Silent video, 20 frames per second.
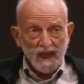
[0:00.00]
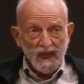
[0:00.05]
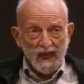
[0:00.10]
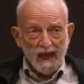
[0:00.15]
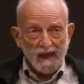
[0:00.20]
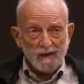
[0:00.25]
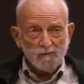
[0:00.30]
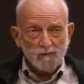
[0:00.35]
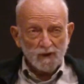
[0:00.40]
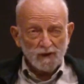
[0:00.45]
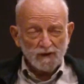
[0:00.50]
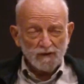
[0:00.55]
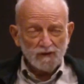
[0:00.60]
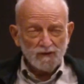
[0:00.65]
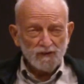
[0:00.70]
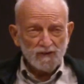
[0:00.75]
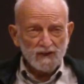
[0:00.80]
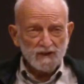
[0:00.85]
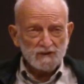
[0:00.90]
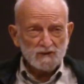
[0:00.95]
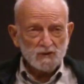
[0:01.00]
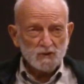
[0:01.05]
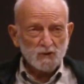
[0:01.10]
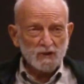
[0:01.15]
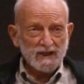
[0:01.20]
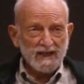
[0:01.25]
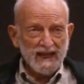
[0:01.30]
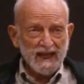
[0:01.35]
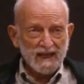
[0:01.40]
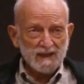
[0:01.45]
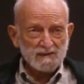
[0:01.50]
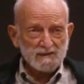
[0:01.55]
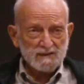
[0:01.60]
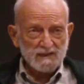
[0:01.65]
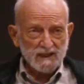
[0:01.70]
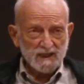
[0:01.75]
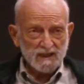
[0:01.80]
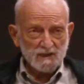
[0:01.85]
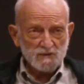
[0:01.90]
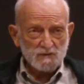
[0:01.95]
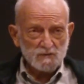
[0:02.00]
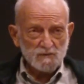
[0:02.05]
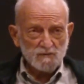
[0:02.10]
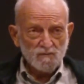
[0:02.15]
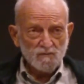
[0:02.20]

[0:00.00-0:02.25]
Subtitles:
and one of the things you can ask is